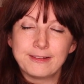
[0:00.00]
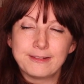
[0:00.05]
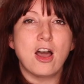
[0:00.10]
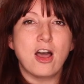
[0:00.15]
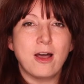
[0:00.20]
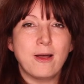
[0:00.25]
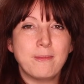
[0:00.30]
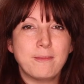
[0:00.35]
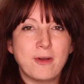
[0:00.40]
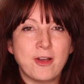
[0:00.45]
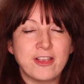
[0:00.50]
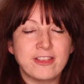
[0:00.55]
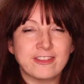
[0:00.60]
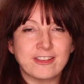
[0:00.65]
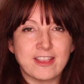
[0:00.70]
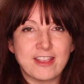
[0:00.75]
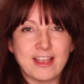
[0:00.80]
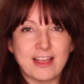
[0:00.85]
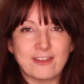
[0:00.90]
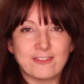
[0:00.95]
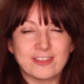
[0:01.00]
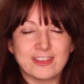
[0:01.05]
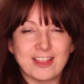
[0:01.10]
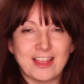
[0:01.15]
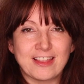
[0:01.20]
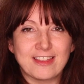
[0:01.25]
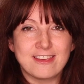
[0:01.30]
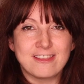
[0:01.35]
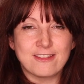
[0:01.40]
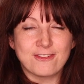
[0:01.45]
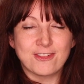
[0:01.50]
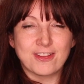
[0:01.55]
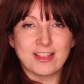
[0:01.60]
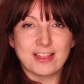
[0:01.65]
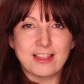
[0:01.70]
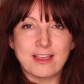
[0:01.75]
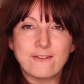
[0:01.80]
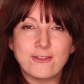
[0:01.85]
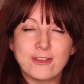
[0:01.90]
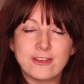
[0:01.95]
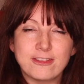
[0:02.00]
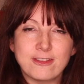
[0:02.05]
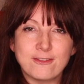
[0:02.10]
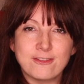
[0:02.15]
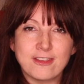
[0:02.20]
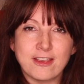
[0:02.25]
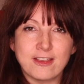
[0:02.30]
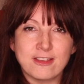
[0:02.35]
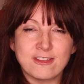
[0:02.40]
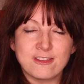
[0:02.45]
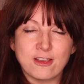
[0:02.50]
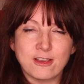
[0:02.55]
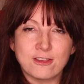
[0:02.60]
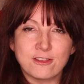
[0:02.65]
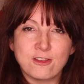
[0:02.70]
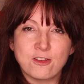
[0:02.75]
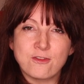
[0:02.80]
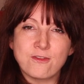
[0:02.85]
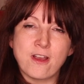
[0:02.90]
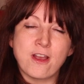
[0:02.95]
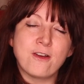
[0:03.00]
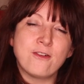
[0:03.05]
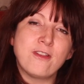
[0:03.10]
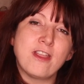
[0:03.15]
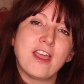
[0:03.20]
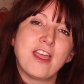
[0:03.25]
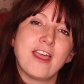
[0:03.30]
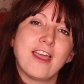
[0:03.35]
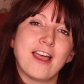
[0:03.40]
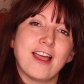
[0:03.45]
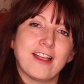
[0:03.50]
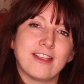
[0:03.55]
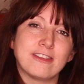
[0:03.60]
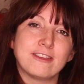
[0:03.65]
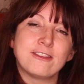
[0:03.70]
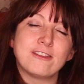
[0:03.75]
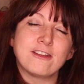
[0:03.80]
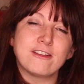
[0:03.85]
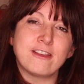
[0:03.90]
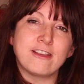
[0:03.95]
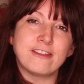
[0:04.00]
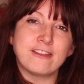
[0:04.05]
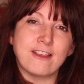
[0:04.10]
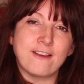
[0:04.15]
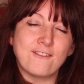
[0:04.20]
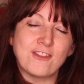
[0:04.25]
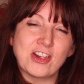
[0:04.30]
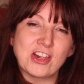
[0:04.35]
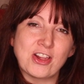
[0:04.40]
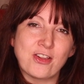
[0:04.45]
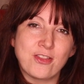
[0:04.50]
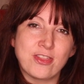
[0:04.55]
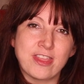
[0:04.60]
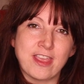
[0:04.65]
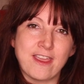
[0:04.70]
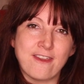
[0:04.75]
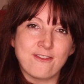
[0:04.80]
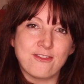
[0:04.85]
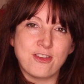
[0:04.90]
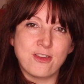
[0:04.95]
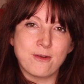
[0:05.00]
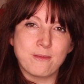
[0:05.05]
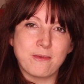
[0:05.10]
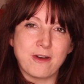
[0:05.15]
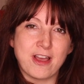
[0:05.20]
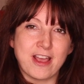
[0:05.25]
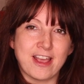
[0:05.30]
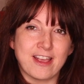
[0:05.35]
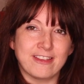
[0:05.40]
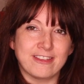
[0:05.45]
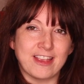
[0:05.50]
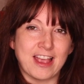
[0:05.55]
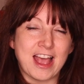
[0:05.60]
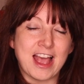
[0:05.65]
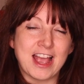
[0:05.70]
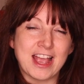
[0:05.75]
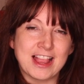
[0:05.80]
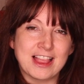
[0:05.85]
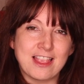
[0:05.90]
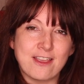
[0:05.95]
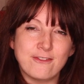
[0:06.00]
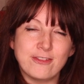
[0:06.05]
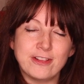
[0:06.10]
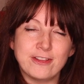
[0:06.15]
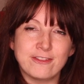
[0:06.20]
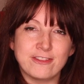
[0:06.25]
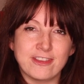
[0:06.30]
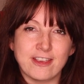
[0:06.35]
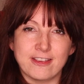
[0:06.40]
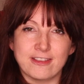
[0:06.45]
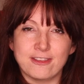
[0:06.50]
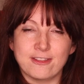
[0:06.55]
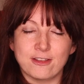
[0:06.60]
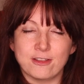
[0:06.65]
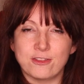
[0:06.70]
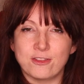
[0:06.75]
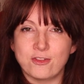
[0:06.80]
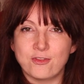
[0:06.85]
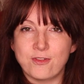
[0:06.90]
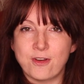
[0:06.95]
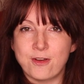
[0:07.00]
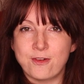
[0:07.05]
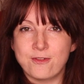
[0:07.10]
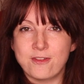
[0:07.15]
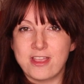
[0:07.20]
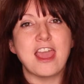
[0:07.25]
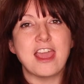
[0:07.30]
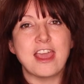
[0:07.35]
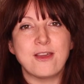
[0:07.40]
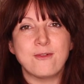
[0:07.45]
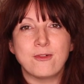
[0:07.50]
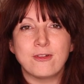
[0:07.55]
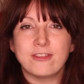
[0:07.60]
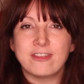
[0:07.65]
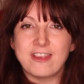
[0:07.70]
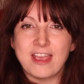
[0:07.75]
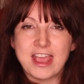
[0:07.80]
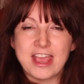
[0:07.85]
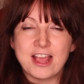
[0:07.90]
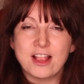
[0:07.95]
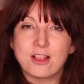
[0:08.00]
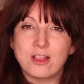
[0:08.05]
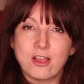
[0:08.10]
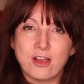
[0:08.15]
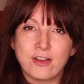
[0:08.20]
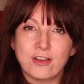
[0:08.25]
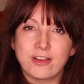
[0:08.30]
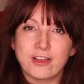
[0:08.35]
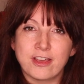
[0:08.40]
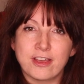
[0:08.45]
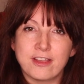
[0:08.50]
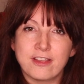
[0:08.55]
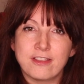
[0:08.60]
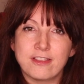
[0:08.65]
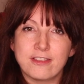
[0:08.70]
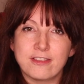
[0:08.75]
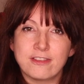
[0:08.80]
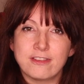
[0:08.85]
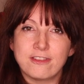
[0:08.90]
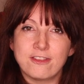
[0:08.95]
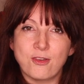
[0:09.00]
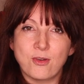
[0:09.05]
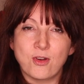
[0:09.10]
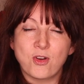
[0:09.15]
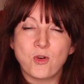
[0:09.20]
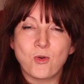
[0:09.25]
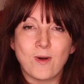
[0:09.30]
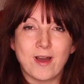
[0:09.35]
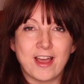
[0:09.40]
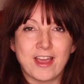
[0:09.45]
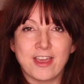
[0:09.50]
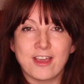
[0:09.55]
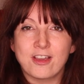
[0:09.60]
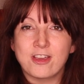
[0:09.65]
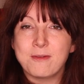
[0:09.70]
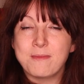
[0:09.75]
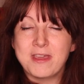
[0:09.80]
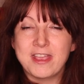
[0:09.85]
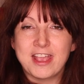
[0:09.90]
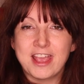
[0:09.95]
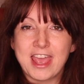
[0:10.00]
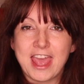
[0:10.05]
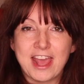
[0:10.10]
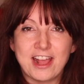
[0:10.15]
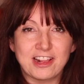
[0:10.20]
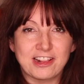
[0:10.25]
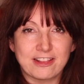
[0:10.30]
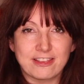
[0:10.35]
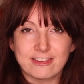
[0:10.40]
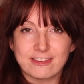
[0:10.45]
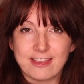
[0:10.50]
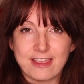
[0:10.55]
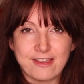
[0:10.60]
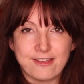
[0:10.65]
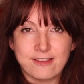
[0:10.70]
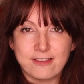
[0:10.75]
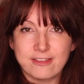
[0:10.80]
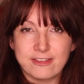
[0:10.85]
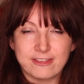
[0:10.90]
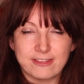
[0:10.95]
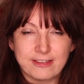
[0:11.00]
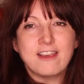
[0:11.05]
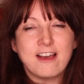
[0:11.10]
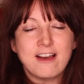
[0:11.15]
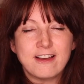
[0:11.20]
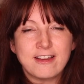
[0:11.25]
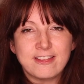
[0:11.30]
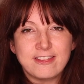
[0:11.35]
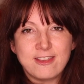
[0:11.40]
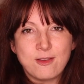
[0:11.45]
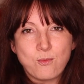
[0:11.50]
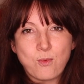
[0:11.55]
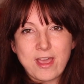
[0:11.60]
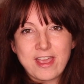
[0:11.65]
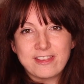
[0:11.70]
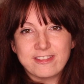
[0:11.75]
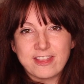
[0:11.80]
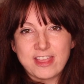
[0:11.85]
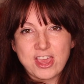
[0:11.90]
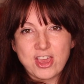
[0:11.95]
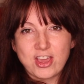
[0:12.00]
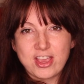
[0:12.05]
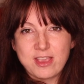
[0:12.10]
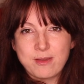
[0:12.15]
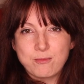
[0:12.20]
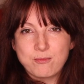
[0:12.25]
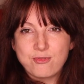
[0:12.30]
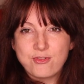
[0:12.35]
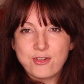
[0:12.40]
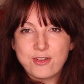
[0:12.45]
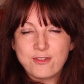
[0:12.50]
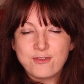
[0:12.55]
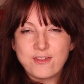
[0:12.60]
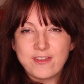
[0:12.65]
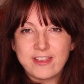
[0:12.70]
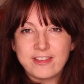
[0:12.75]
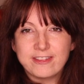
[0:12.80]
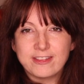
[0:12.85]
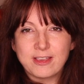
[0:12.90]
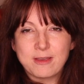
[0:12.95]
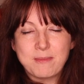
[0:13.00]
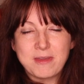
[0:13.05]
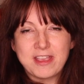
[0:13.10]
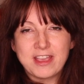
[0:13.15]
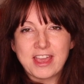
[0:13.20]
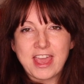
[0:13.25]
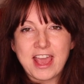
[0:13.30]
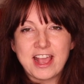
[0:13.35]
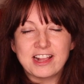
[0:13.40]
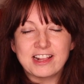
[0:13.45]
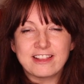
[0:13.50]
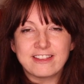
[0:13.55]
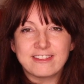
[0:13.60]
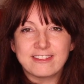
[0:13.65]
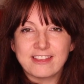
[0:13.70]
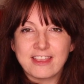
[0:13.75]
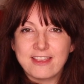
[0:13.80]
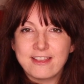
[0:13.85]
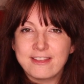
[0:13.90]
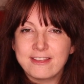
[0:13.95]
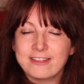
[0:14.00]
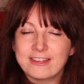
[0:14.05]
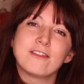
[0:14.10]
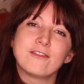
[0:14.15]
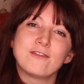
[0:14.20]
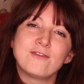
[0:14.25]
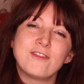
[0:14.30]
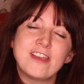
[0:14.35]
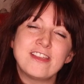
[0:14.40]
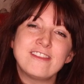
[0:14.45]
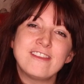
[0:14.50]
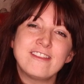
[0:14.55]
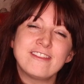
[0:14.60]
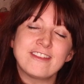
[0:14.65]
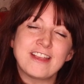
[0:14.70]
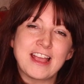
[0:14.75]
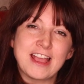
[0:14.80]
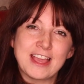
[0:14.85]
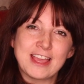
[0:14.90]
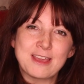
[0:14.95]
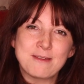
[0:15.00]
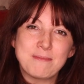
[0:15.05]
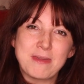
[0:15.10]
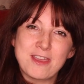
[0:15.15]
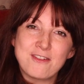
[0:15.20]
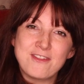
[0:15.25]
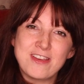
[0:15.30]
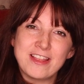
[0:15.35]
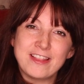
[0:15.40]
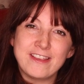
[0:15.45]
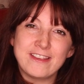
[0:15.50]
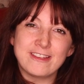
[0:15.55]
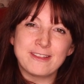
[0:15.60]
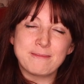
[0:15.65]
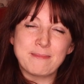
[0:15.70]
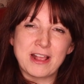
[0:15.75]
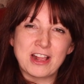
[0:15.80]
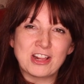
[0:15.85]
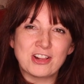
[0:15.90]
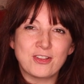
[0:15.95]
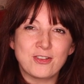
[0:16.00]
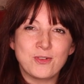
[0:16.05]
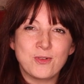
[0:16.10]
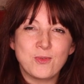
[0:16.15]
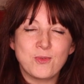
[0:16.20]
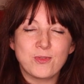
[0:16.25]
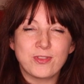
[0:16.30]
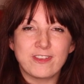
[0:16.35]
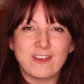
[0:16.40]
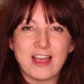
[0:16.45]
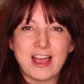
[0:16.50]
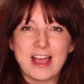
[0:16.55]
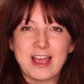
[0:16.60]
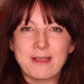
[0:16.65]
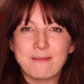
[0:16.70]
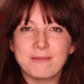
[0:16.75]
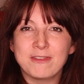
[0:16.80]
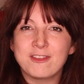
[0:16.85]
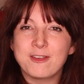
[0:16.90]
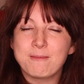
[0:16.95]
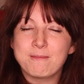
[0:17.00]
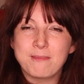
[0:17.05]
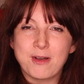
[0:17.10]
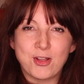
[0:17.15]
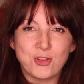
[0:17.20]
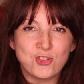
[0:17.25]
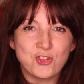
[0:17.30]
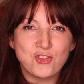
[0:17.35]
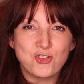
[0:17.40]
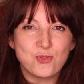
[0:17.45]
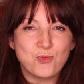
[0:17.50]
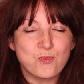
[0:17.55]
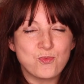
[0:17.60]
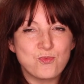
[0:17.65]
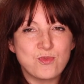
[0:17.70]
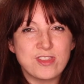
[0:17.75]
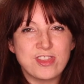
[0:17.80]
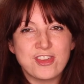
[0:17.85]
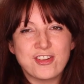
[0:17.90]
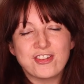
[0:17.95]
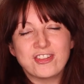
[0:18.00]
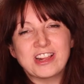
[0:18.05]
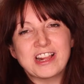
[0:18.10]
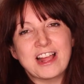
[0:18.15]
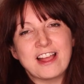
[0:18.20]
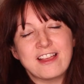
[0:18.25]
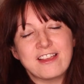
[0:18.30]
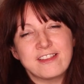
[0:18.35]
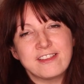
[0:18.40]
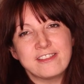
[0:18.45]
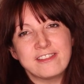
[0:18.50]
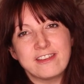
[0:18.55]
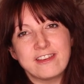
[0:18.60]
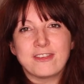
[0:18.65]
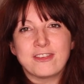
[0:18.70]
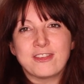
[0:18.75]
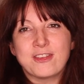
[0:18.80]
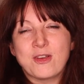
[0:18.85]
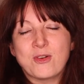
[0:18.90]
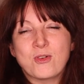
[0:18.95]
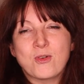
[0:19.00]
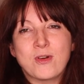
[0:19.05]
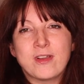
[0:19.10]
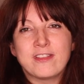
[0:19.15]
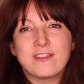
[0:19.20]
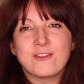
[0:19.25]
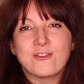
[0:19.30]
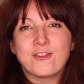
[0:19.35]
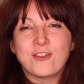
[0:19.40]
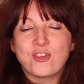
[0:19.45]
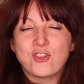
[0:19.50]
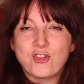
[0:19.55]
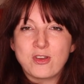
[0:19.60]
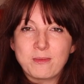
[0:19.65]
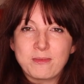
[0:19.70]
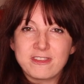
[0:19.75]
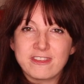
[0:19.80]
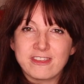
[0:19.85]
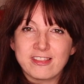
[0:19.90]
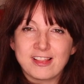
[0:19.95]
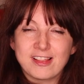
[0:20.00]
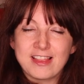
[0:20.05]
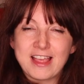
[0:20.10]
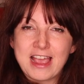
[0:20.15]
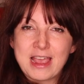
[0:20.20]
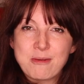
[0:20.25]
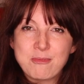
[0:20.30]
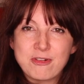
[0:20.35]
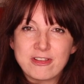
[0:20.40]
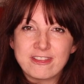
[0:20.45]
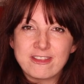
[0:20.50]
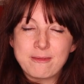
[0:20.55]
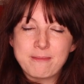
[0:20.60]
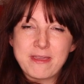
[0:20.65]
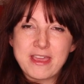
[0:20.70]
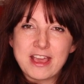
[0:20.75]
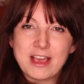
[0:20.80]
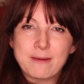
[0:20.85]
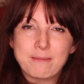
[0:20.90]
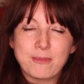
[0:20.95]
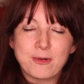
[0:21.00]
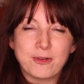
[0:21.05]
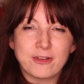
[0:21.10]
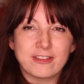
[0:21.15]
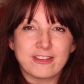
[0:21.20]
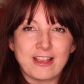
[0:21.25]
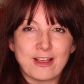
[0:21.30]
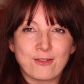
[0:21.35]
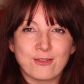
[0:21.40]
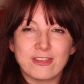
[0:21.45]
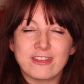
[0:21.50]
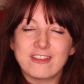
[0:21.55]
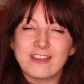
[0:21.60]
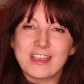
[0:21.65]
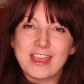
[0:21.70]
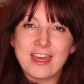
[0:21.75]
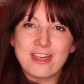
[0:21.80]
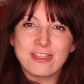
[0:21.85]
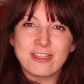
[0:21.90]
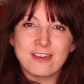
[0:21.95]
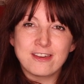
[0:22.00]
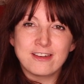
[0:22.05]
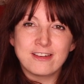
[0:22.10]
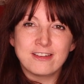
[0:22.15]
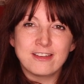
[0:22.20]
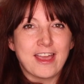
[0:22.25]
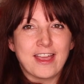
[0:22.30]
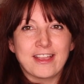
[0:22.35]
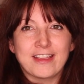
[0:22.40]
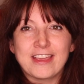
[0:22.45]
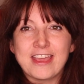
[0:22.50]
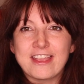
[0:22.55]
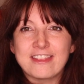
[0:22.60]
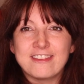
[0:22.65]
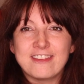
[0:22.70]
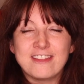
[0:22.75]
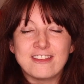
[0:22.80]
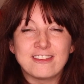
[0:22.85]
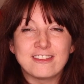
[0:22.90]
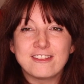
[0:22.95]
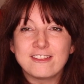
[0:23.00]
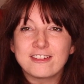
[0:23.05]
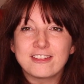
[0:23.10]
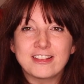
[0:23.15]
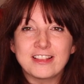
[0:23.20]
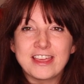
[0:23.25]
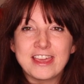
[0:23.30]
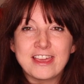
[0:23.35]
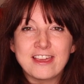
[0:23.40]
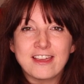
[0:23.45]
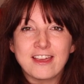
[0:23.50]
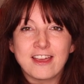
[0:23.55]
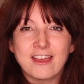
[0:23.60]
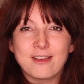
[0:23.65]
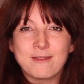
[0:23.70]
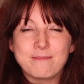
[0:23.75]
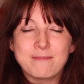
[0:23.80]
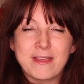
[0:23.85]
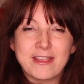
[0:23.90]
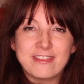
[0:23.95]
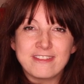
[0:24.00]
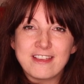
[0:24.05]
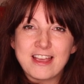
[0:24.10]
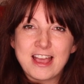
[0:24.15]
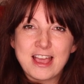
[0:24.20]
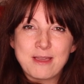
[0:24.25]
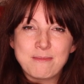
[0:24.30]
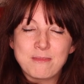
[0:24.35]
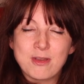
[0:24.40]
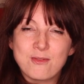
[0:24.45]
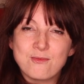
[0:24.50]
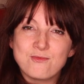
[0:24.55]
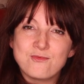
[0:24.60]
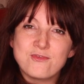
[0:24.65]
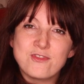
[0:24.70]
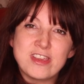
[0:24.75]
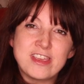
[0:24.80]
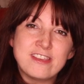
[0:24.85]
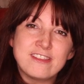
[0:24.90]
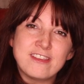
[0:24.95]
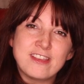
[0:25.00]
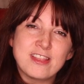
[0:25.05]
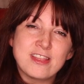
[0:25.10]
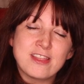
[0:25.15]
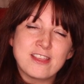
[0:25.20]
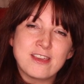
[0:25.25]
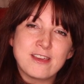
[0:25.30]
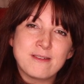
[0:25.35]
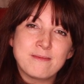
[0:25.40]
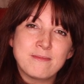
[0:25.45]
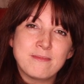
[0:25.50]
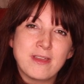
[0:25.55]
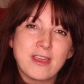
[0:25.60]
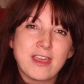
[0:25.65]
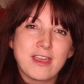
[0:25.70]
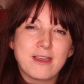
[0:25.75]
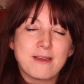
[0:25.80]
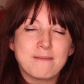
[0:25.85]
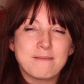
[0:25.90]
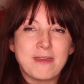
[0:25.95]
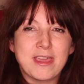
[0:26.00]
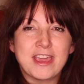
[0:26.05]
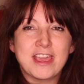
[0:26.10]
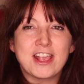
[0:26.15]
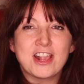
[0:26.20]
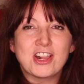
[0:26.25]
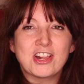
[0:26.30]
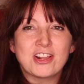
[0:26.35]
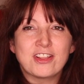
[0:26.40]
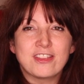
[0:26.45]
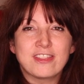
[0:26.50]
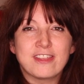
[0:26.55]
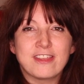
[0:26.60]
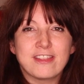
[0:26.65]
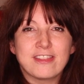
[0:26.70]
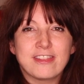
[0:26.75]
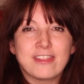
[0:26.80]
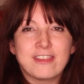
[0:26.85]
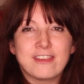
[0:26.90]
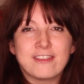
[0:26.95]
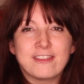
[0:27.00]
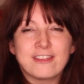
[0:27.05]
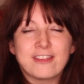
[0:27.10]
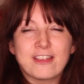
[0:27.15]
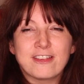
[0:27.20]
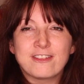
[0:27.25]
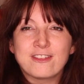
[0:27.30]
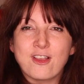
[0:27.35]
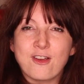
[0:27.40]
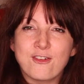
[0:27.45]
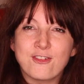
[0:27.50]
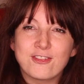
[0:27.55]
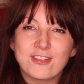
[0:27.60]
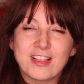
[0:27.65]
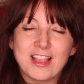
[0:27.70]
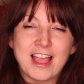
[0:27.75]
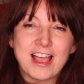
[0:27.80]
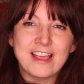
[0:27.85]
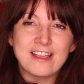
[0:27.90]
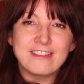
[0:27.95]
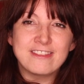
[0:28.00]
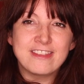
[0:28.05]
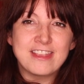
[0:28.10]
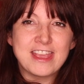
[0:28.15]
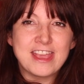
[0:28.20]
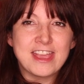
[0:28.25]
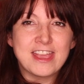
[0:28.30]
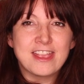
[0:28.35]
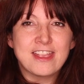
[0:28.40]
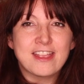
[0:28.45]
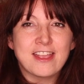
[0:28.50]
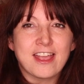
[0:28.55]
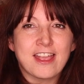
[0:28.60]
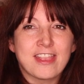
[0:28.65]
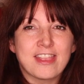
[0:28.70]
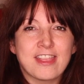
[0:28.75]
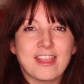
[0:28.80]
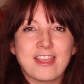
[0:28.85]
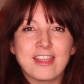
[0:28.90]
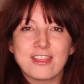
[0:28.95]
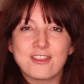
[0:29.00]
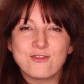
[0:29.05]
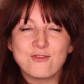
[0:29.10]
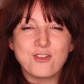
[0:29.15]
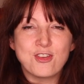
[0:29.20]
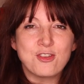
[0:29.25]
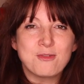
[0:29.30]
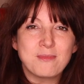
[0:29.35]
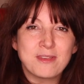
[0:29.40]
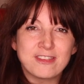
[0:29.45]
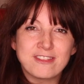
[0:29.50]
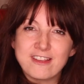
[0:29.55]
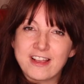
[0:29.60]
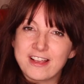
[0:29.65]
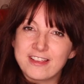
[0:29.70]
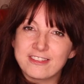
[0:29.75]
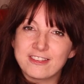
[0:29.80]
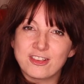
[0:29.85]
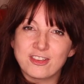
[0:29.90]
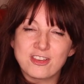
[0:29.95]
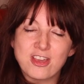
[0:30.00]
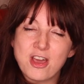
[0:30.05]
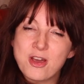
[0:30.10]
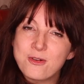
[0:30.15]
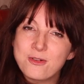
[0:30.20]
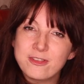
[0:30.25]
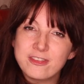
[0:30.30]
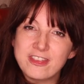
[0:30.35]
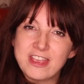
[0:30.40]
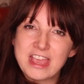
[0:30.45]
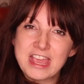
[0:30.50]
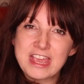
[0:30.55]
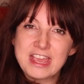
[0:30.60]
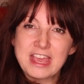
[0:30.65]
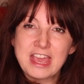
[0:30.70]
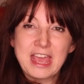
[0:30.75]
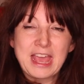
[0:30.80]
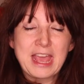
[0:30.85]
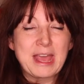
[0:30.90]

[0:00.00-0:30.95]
All boys can have slightly different levels of testosterone, and studies have shown that if your boy has a high level of testosterone, he will take longer to acquire communication skills. Targeted ways that you can improve his communication skills. Reading time can be a really special time to bond with your child. So going for trips to the library to pick books out together and getting snuggly at bedtime and reading them, making sure that there's soft lighting and that the room is nice and cozy.